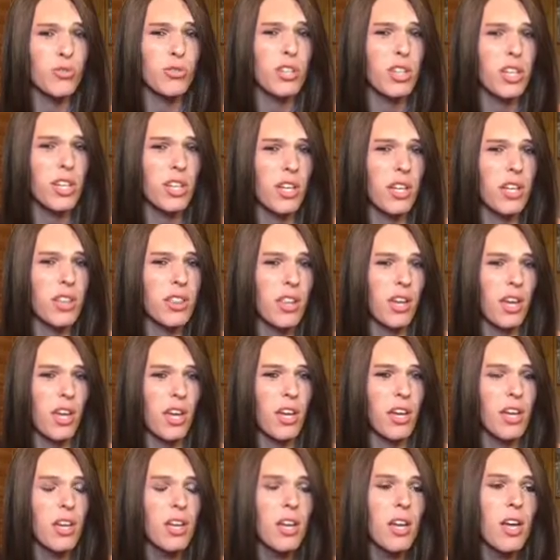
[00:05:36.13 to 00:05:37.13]
a really good
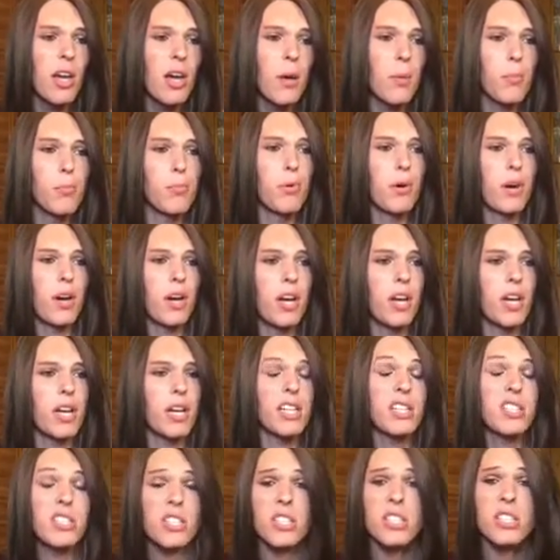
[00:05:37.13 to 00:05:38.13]
thing, but
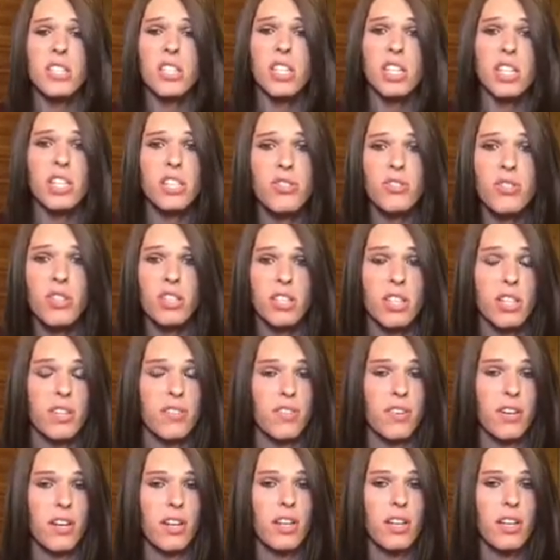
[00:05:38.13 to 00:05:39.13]
it's really
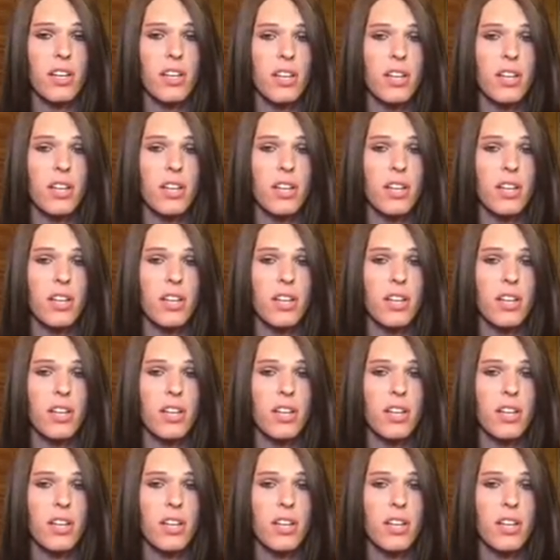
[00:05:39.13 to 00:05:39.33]
different.